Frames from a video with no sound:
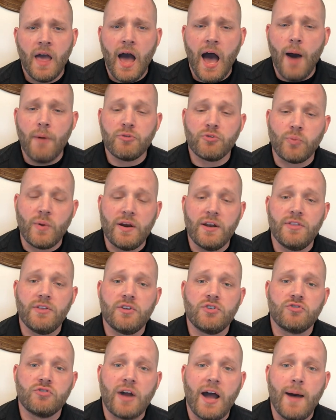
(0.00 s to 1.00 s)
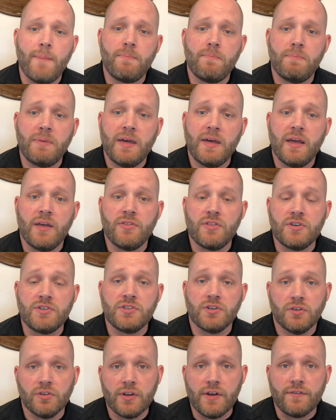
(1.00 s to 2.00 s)
I was ready to drop being the
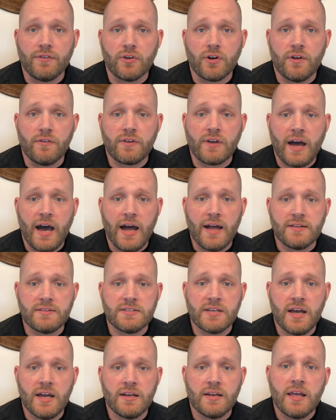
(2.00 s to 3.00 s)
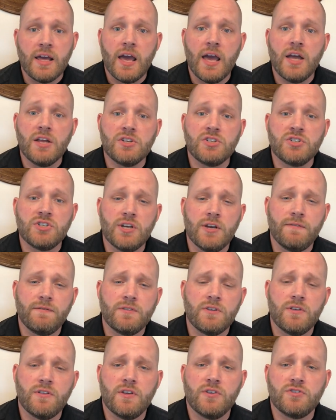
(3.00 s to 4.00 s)
deliverer of content and shift
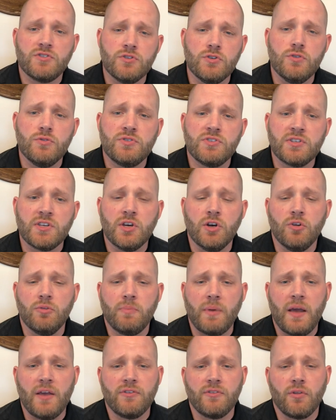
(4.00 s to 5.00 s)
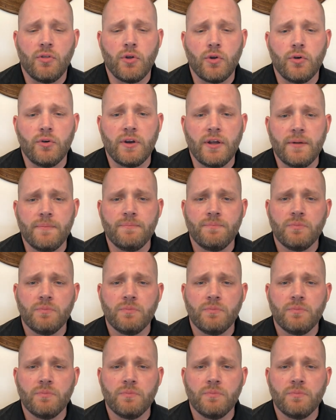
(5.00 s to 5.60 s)
to this new skill-based learning.